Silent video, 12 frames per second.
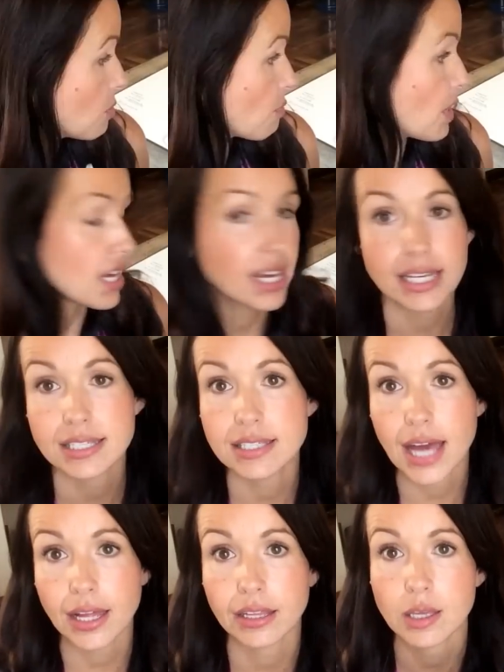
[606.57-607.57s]
to be
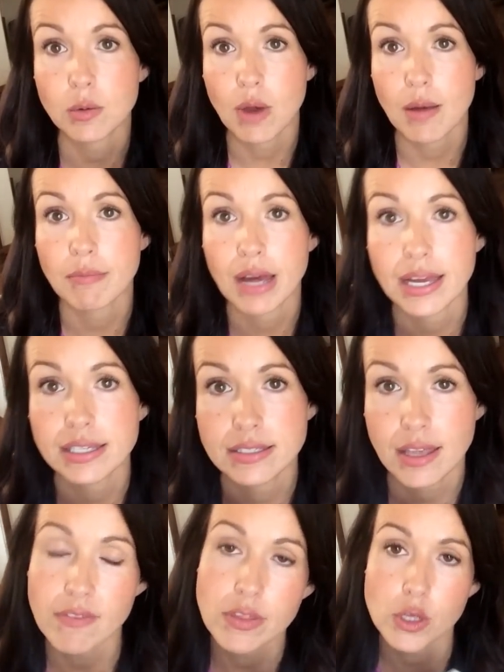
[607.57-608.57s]
exactly what my
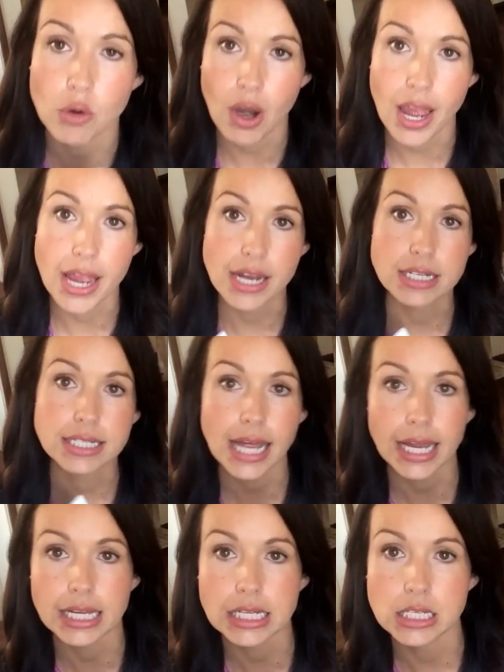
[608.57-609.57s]
7th grade
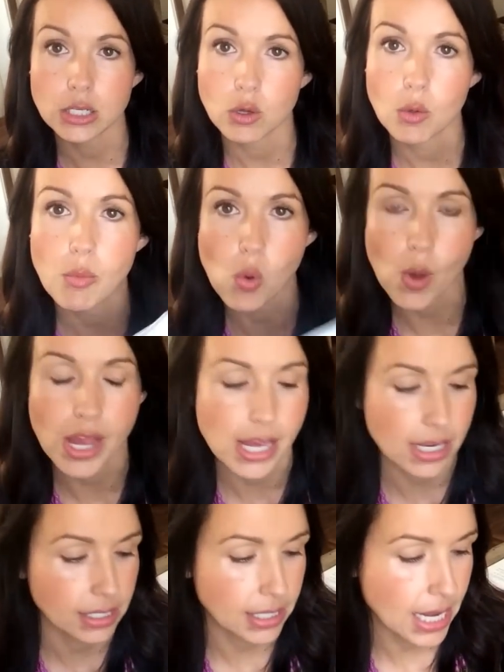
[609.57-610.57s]
technical
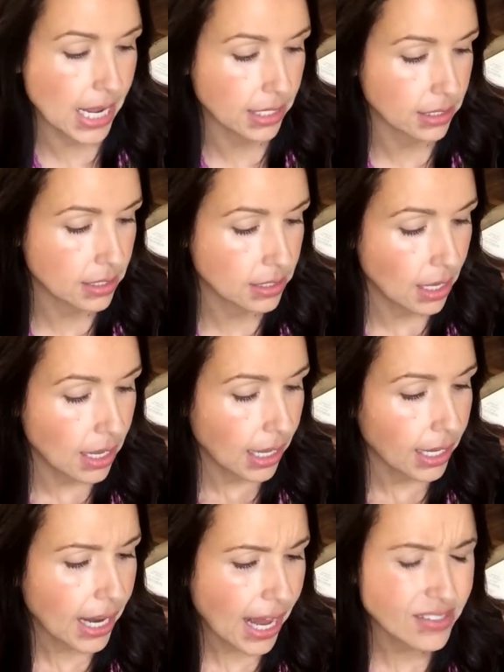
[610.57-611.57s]
boy needs.
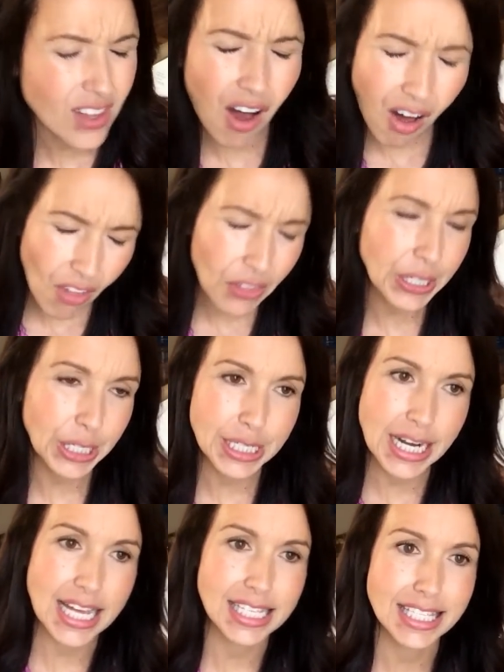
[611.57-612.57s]
It has all the
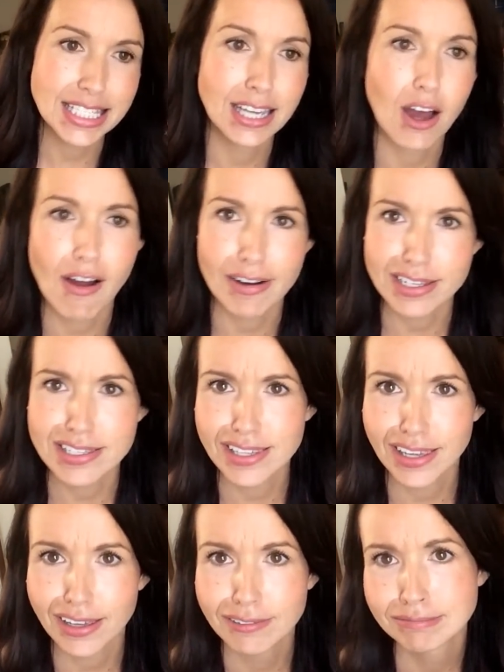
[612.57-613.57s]
goodness,
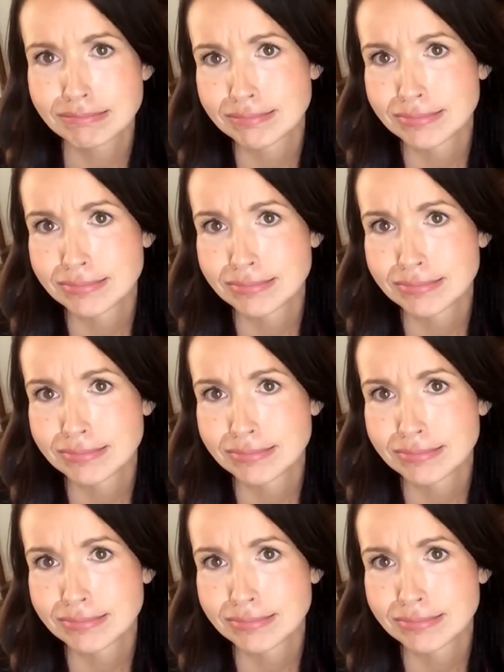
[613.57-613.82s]
honestly,